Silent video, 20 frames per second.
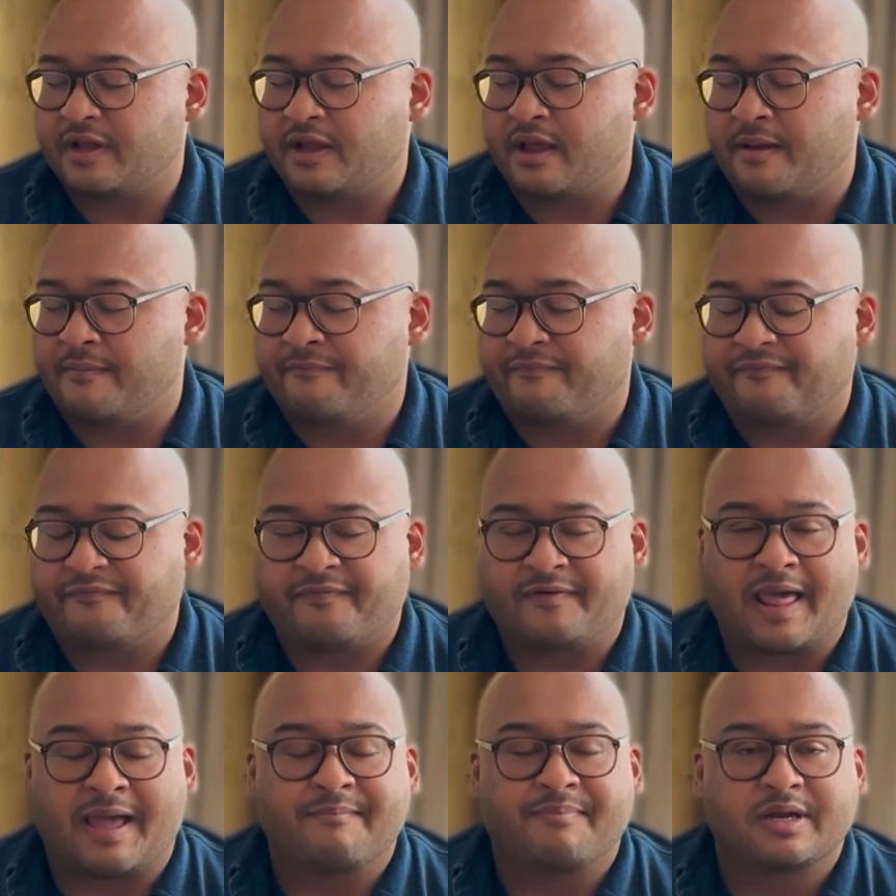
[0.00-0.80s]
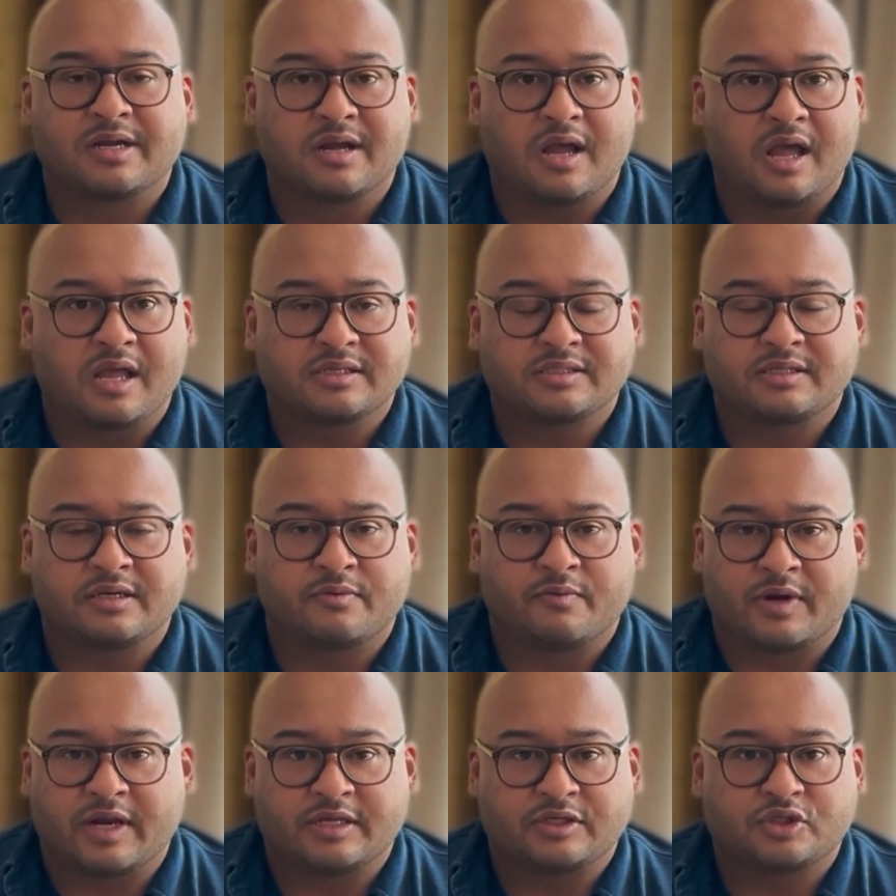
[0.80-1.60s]
I'm
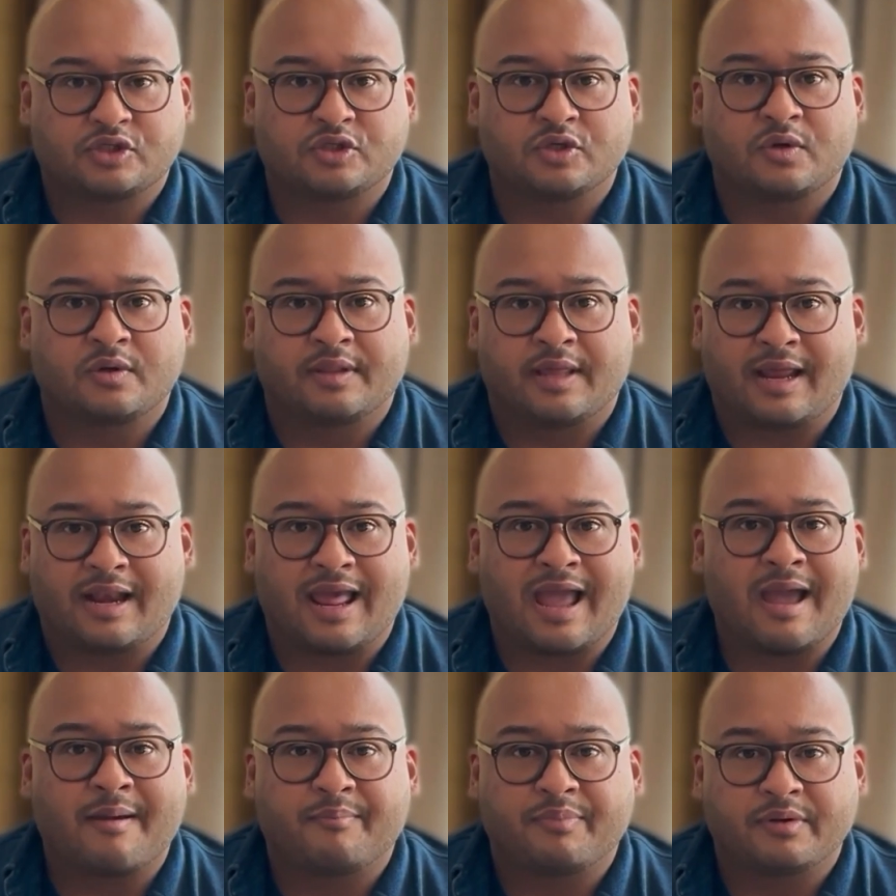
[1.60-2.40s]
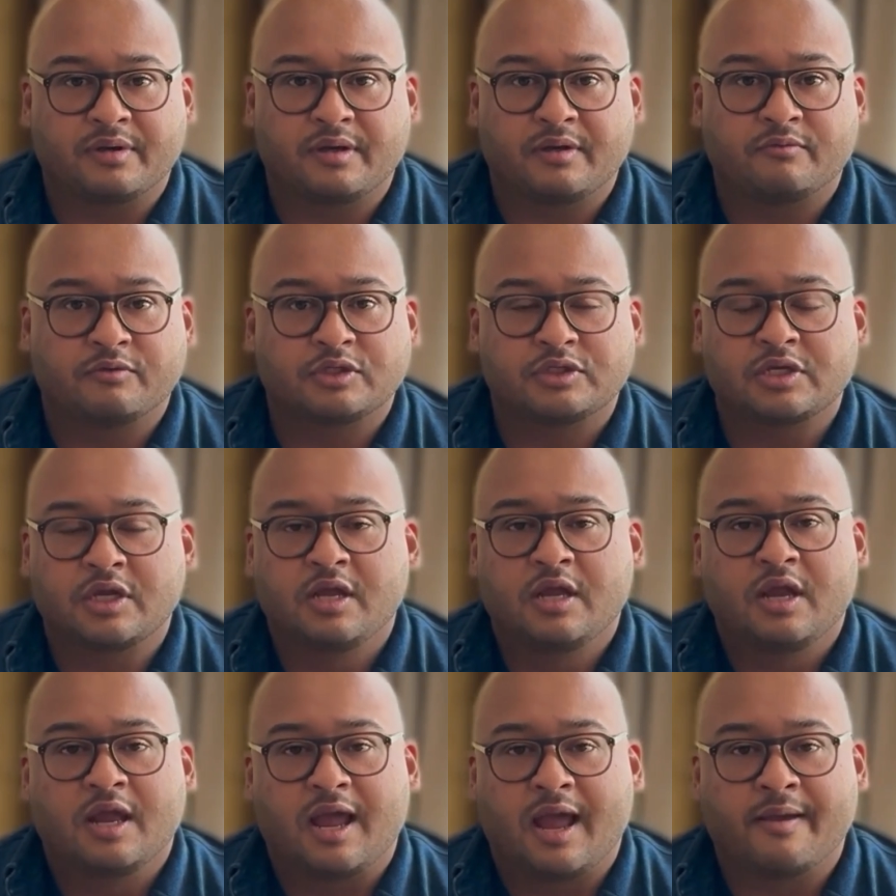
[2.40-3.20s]
flabbergasted when I saw that happen. It was
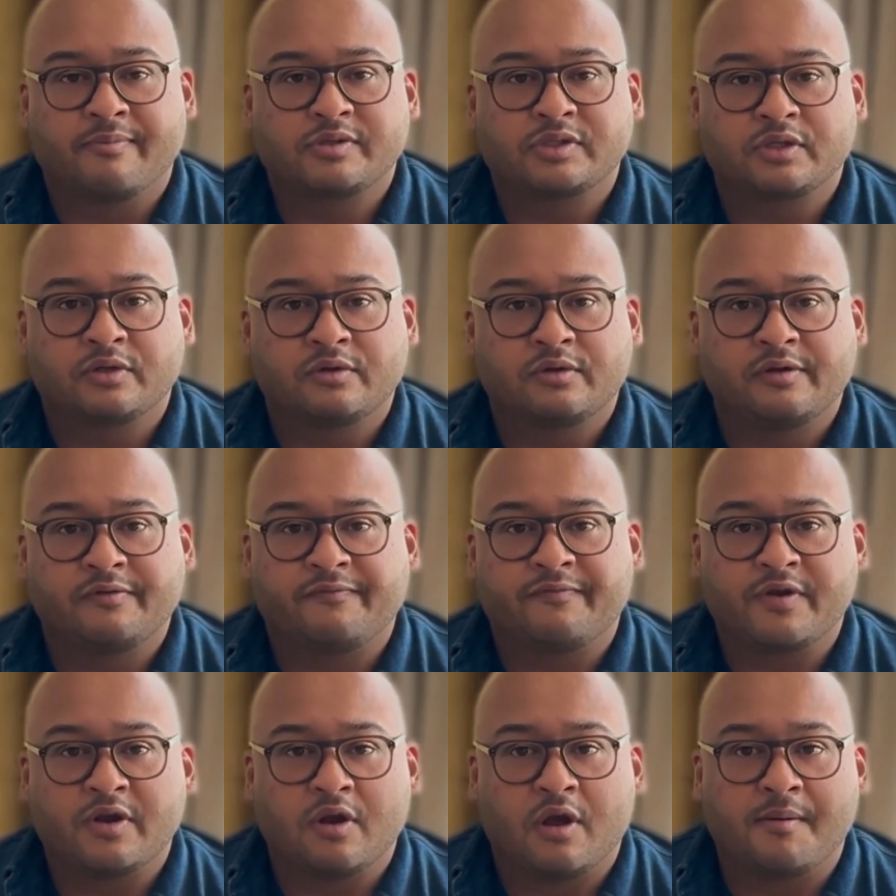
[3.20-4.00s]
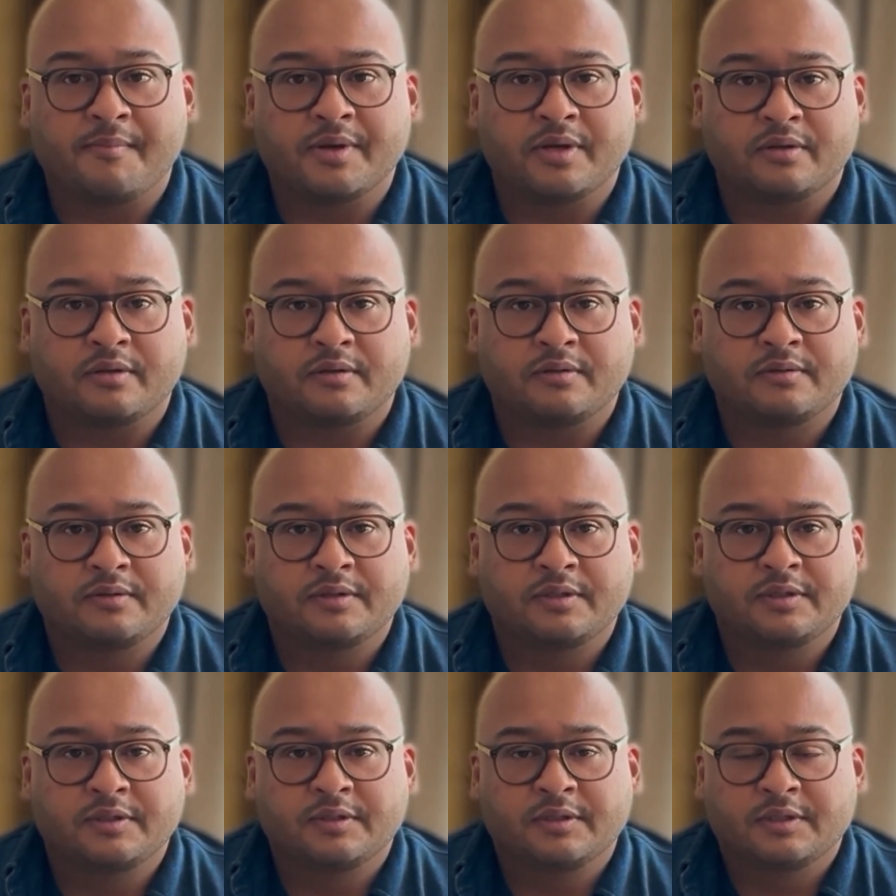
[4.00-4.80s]
absolutely phenomenal.
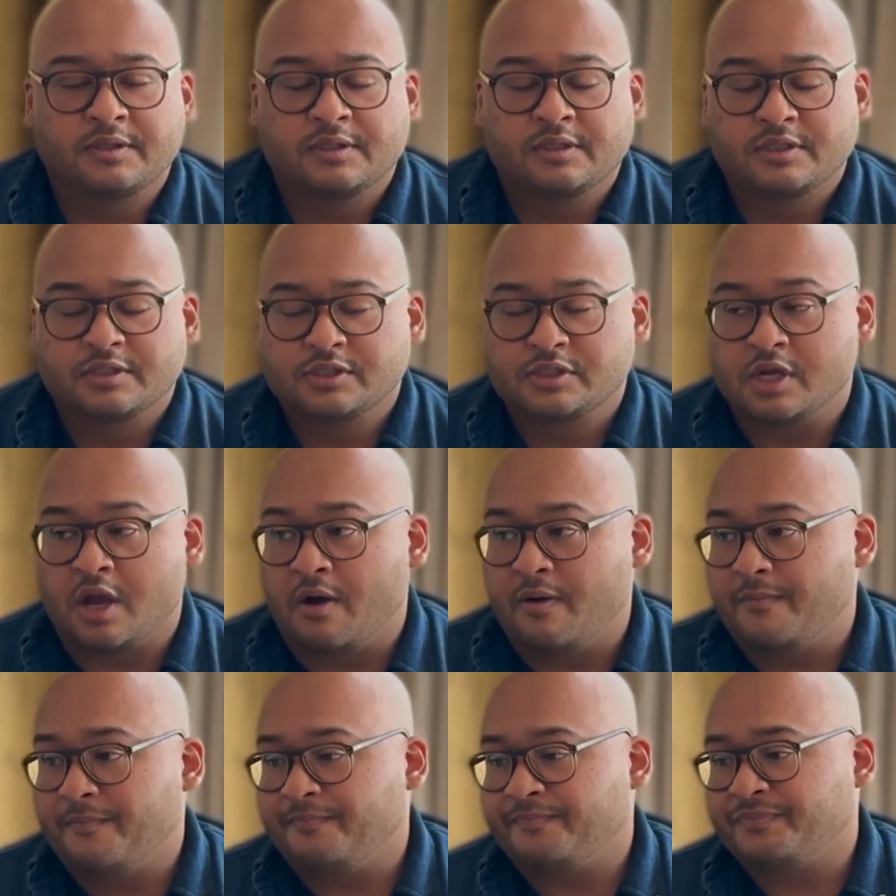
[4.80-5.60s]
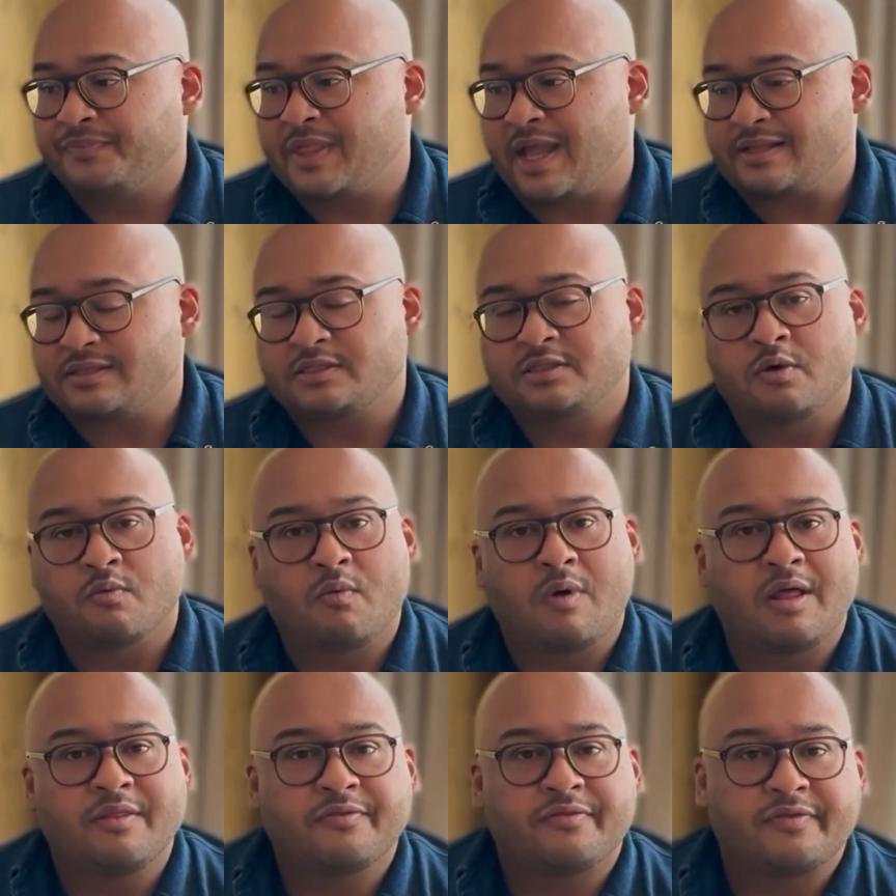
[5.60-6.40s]
So that's the
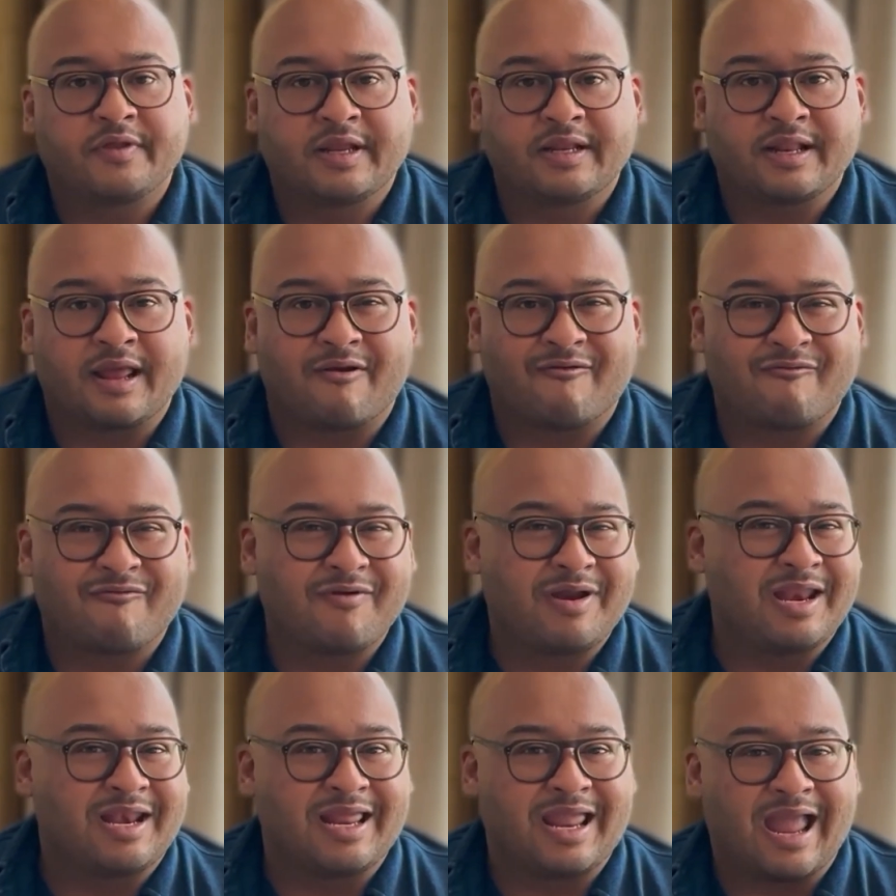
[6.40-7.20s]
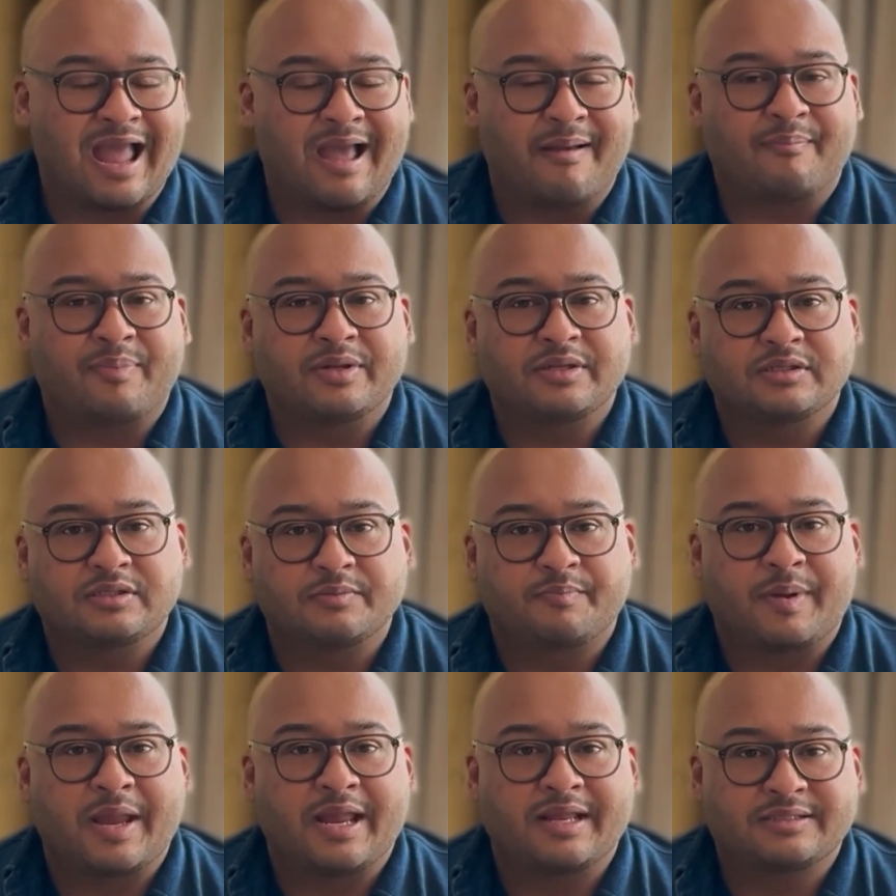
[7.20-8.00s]
one thing that really happened
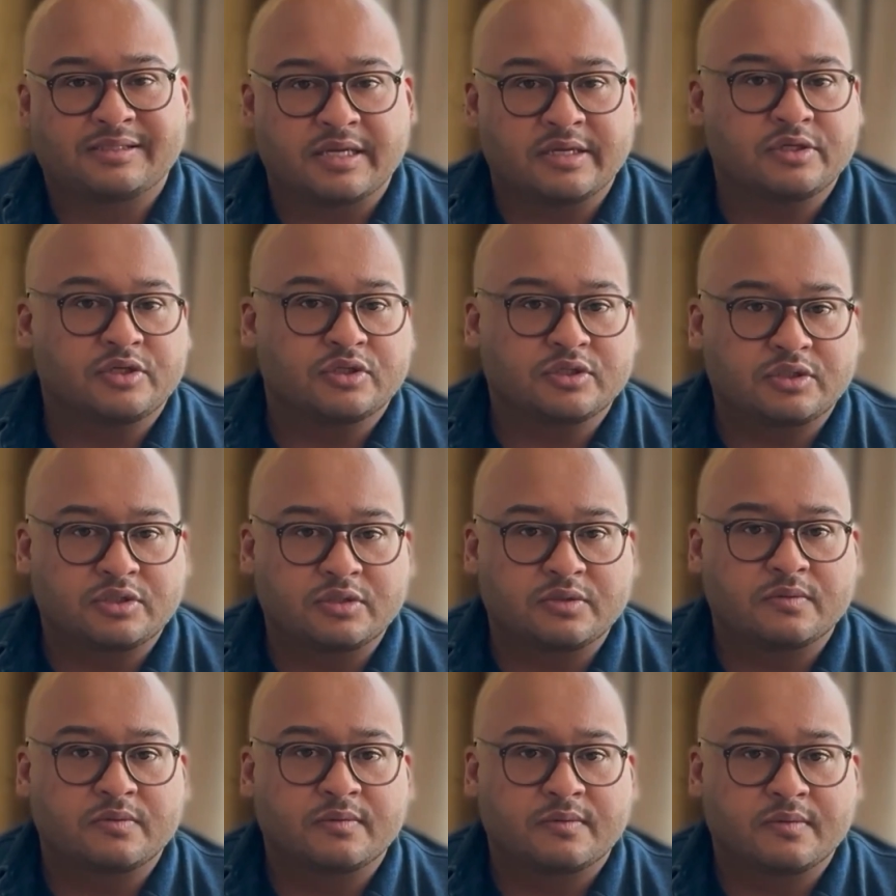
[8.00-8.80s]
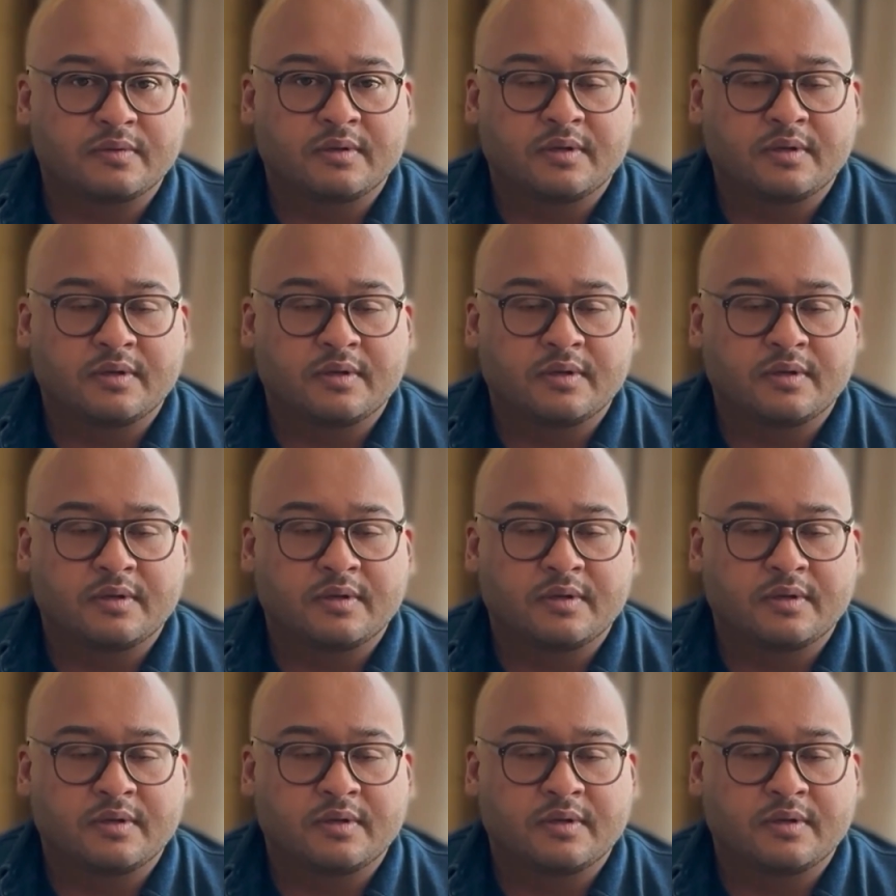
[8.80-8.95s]
to pay attention to